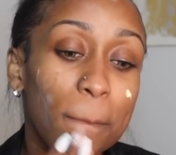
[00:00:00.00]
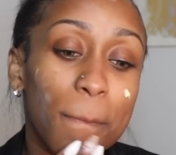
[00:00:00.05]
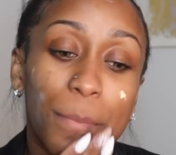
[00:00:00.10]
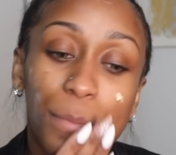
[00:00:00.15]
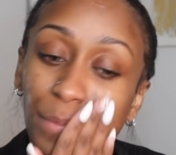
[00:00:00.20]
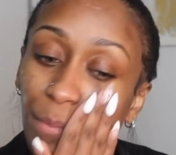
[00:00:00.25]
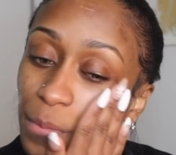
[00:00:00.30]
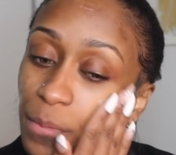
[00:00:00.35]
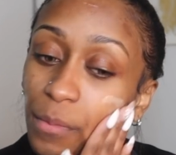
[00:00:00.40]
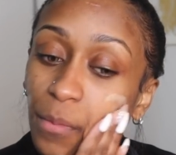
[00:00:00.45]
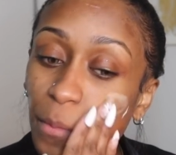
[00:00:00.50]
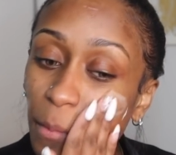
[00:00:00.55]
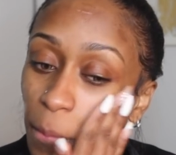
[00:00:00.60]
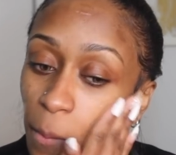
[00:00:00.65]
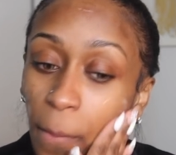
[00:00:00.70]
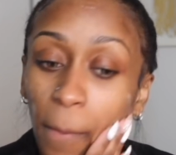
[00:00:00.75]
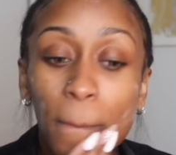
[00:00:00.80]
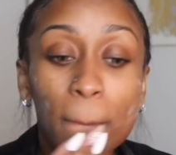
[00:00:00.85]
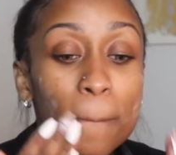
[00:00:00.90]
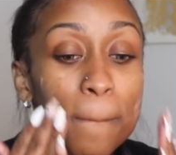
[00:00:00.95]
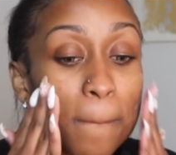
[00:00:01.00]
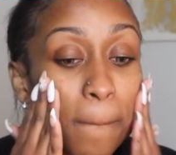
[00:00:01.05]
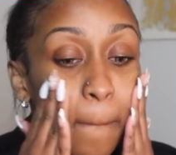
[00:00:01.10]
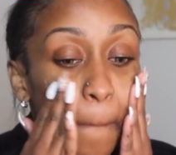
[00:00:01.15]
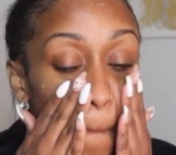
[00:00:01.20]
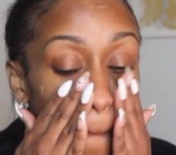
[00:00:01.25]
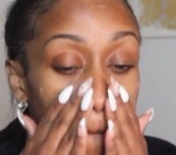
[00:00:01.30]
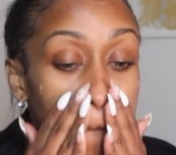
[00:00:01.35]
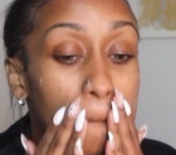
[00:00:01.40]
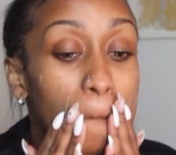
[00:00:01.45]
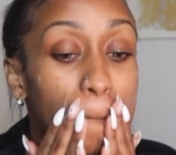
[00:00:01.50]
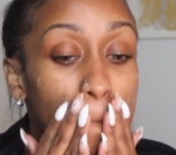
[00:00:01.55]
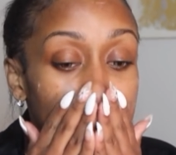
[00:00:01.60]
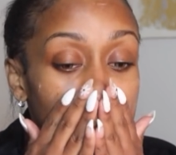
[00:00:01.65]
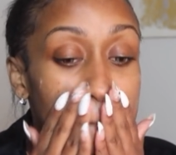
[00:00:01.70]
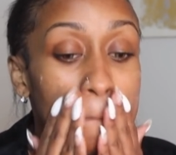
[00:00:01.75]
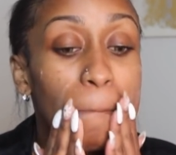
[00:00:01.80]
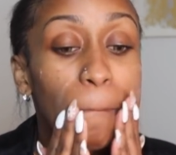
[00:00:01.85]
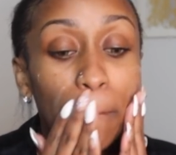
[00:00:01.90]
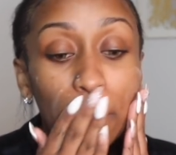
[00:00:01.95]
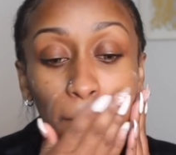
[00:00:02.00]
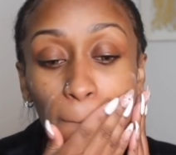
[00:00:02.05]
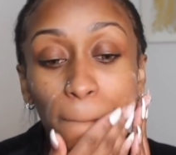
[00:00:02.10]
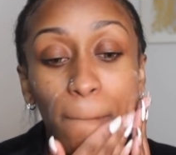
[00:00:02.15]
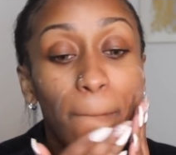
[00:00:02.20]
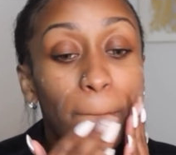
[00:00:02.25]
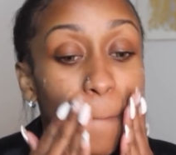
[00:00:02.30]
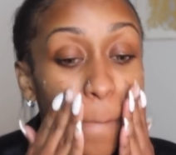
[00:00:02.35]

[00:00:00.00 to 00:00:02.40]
I'm pretty sure that shit was hard as hell.